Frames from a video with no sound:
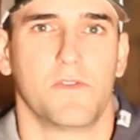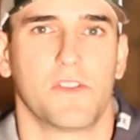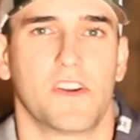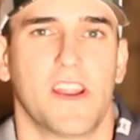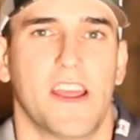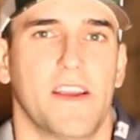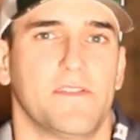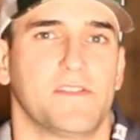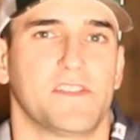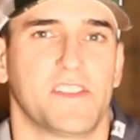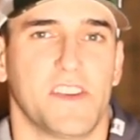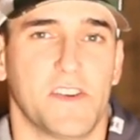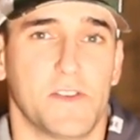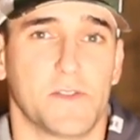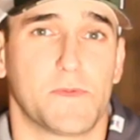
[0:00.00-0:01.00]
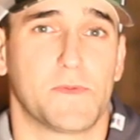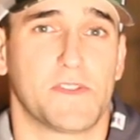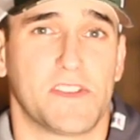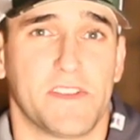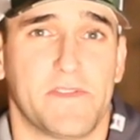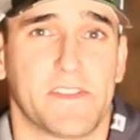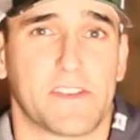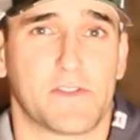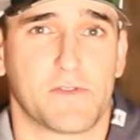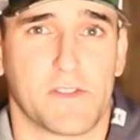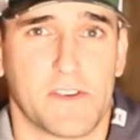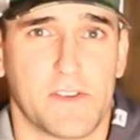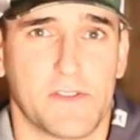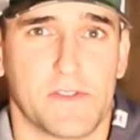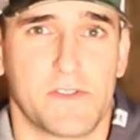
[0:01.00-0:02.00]
We're going to have skill-specific
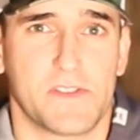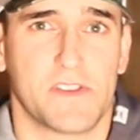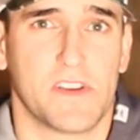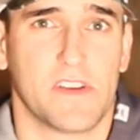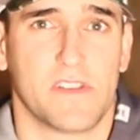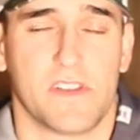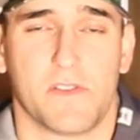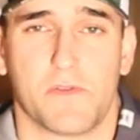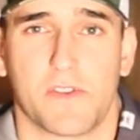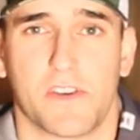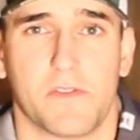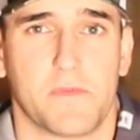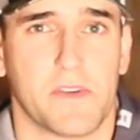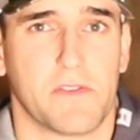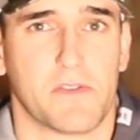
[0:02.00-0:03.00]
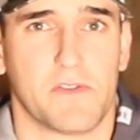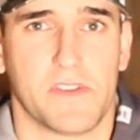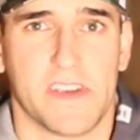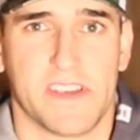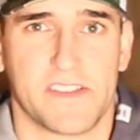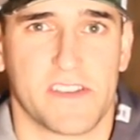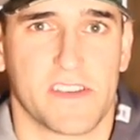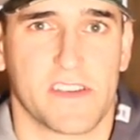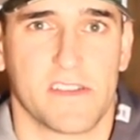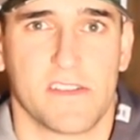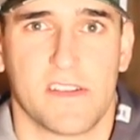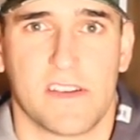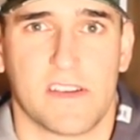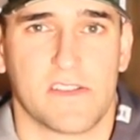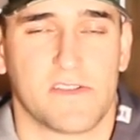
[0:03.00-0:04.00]
drills that we're going to be releasing,
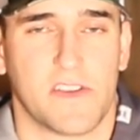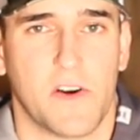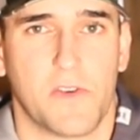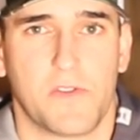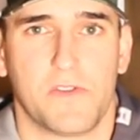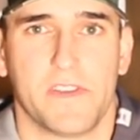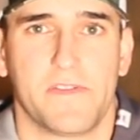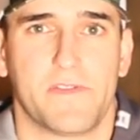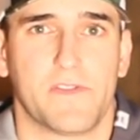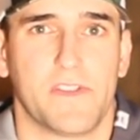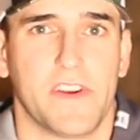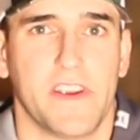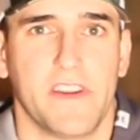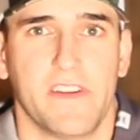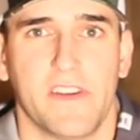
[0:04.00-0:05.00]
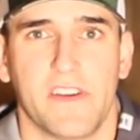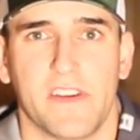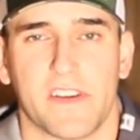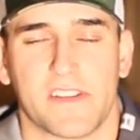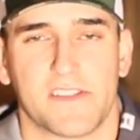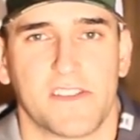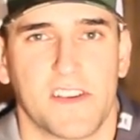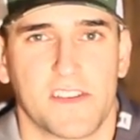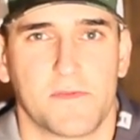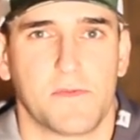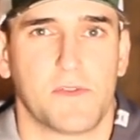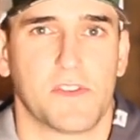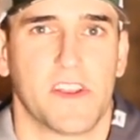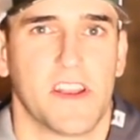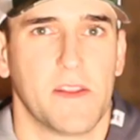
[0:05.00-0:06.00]
totally free,
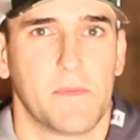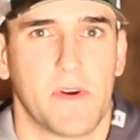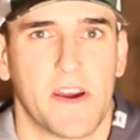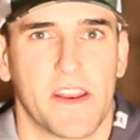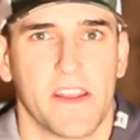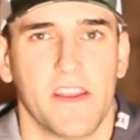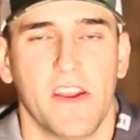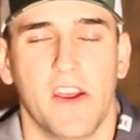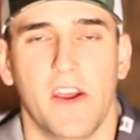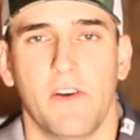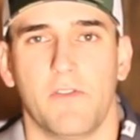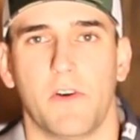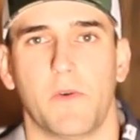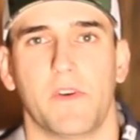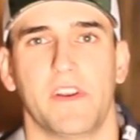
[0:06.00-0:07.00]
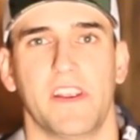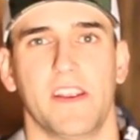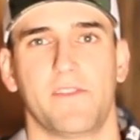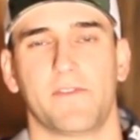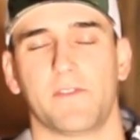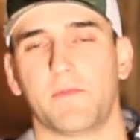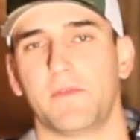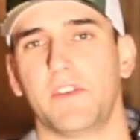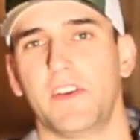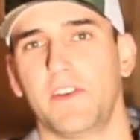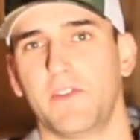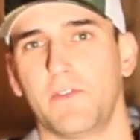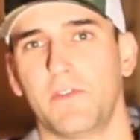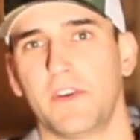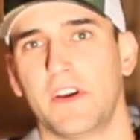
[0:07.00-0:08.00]
accessible to anybody. What we need from
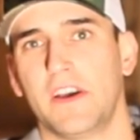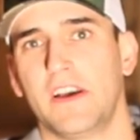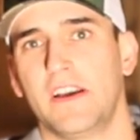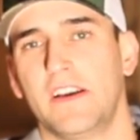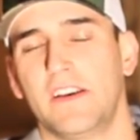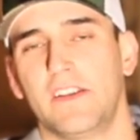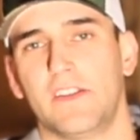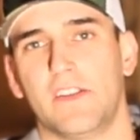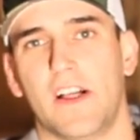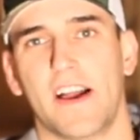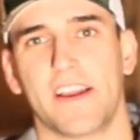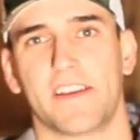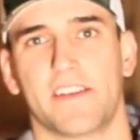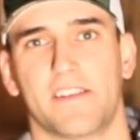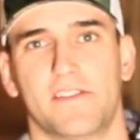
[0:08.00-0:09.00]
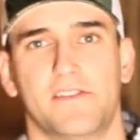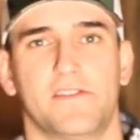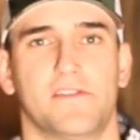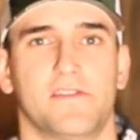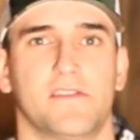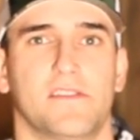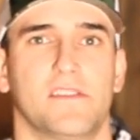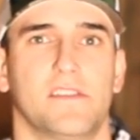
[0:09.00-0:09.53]
you, like us,